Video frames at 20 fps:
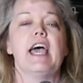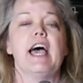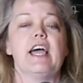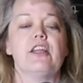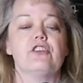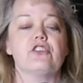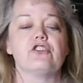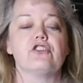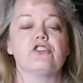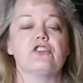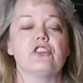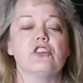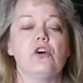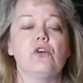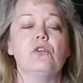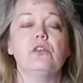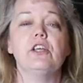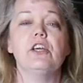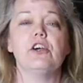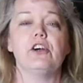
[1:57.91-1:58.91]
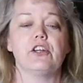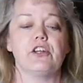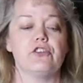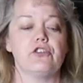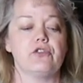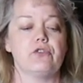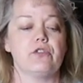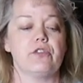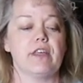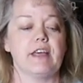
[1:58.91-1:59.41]
And you're slowly going to
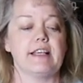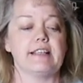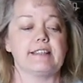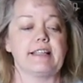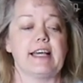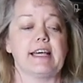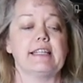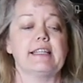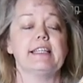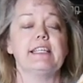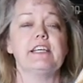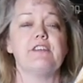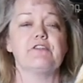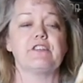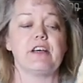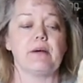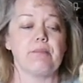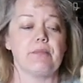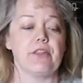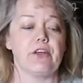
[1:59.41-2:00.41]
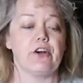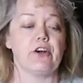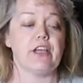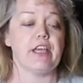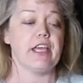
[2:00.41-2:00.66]
do things like lift up their